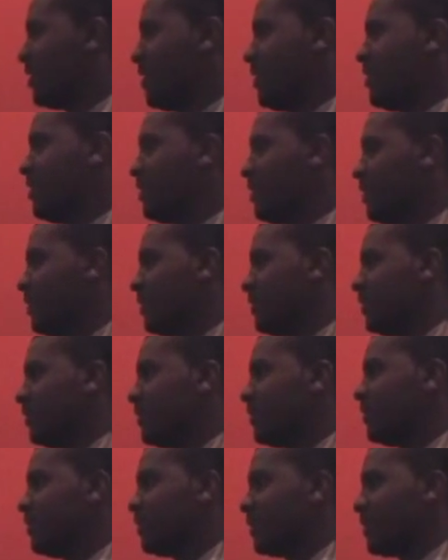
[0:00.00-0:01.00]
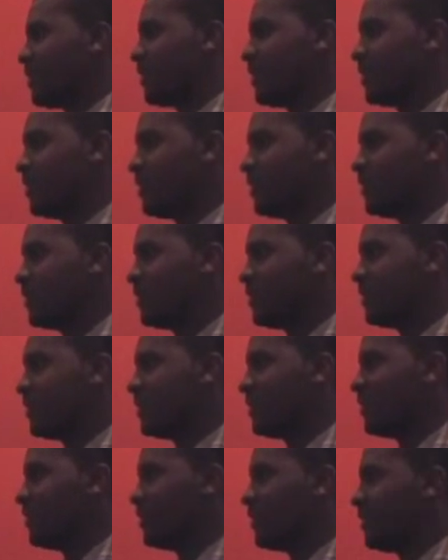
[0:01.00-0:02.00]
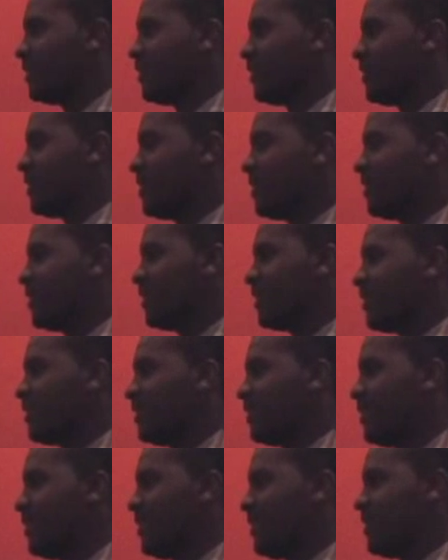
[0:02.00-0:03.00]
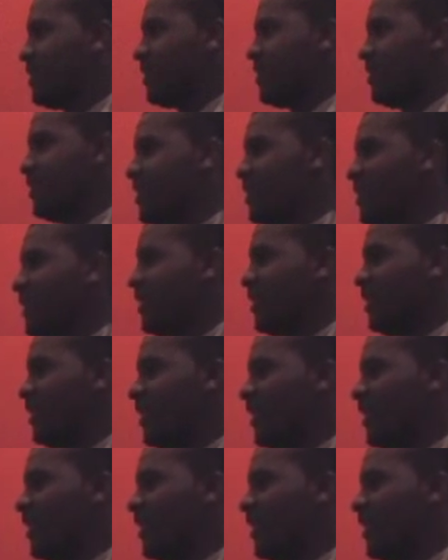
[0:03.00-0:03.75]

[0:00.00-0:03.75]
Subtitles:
The person shown says nothing.